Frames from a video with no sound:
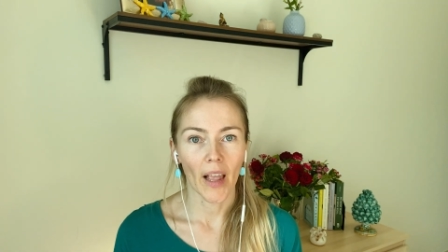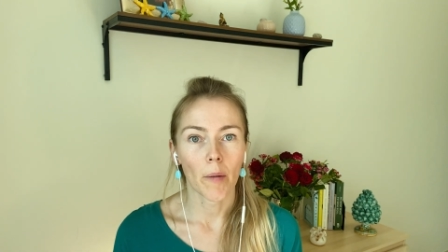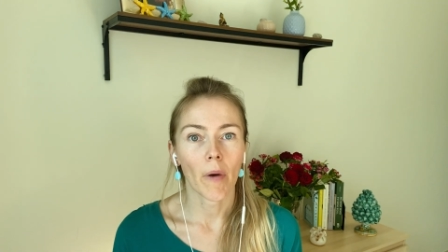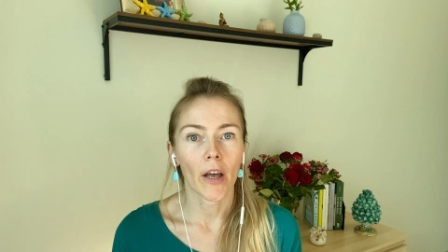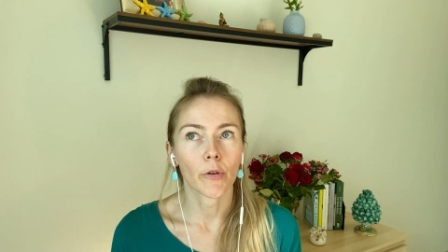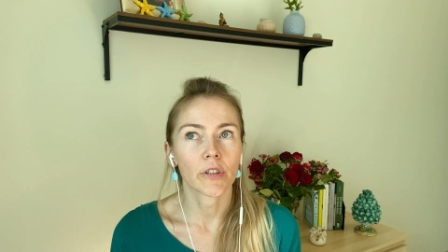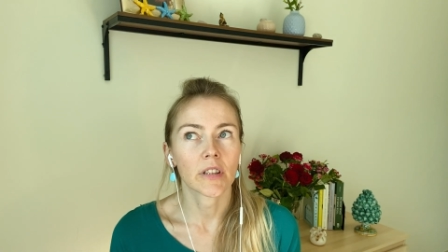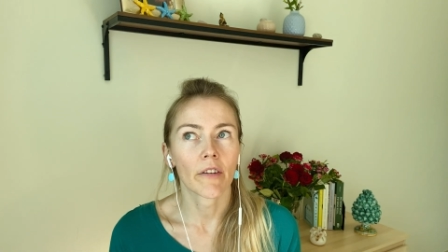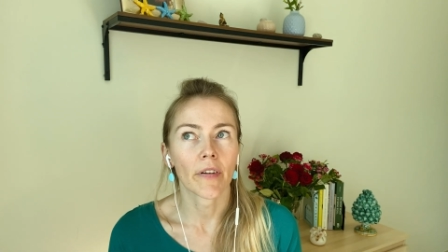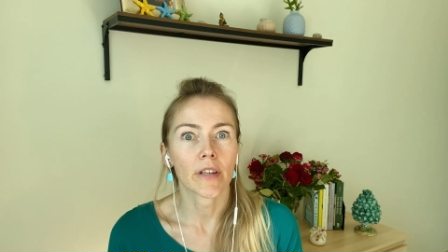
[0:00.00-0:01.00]
Am I good
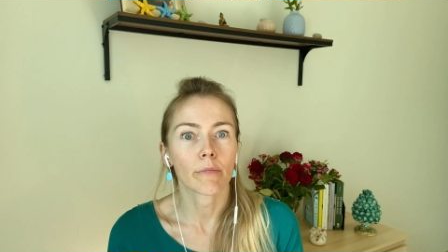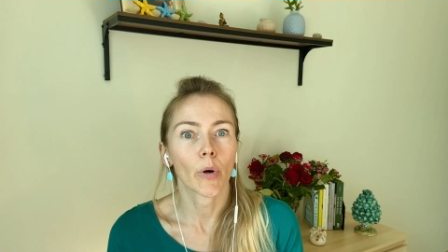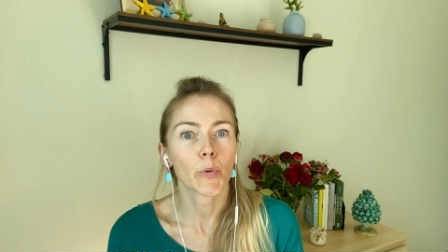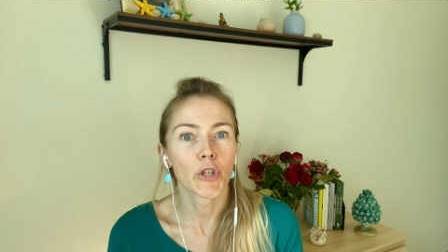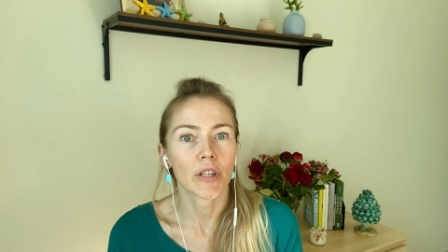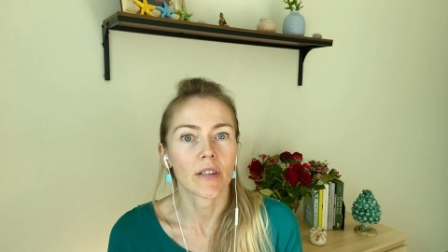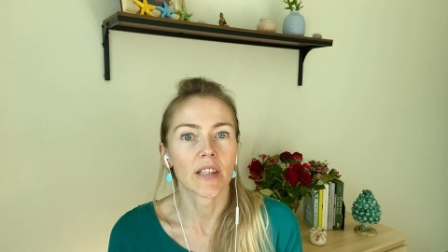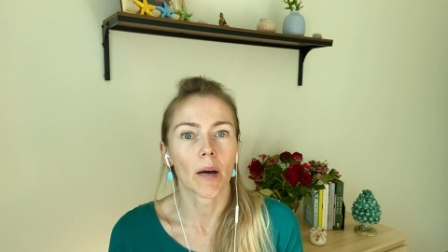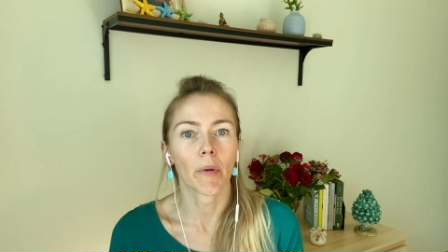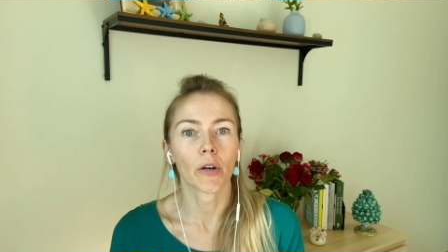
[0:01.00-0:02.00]
enough at
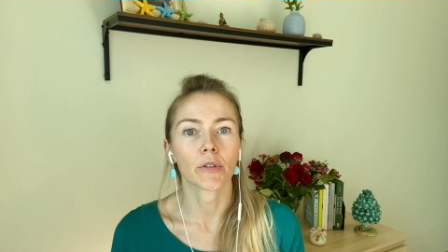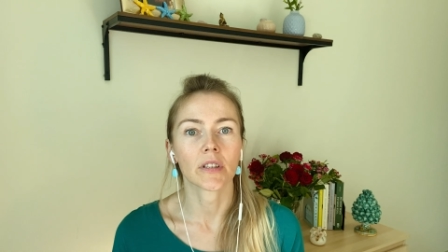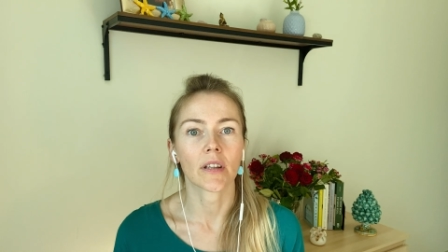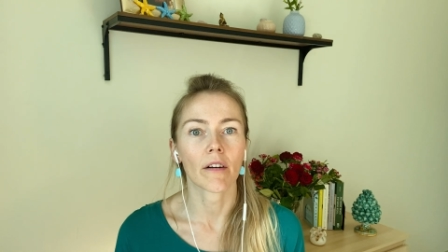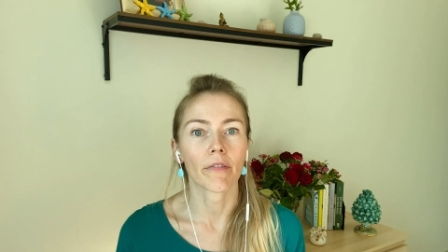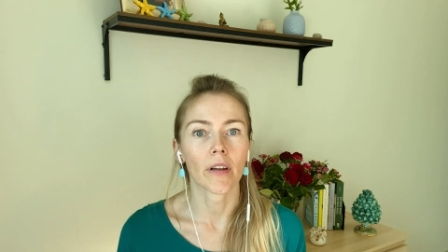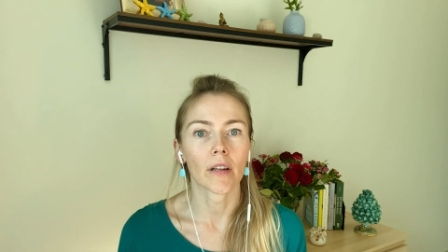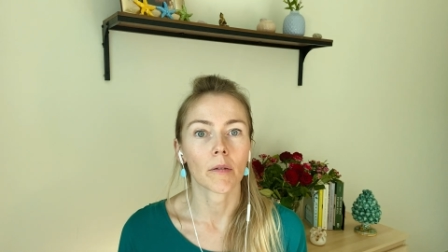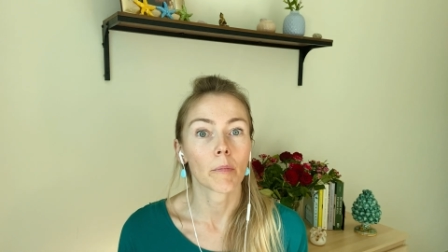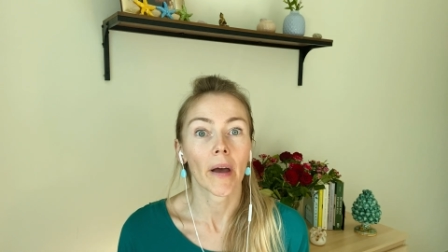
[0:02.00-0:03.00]
emotions? Am I good enough
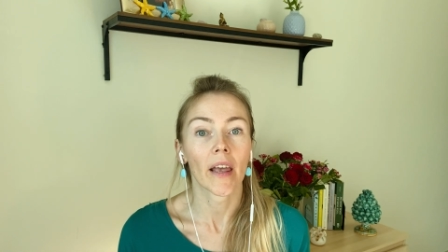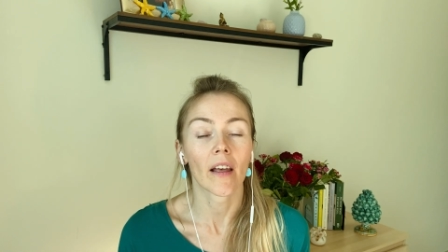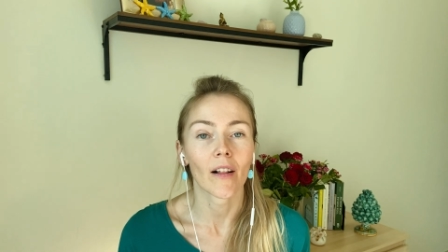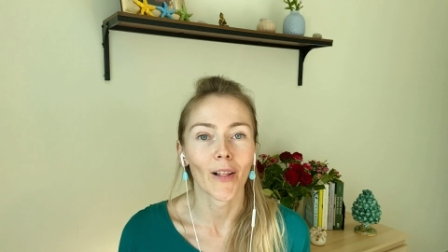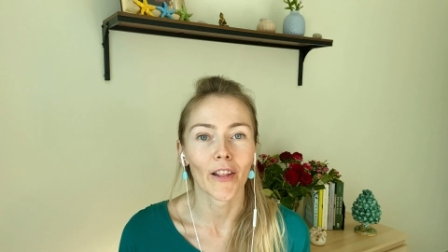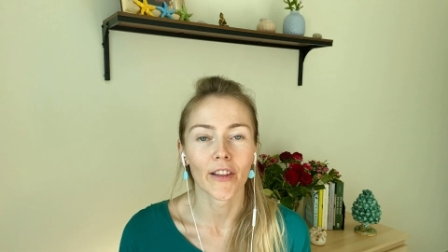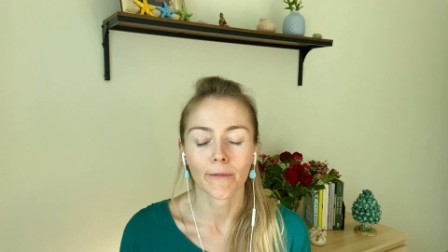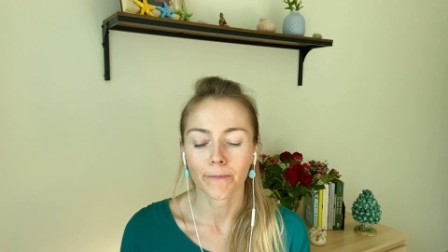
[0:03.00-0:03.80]
in, in my health?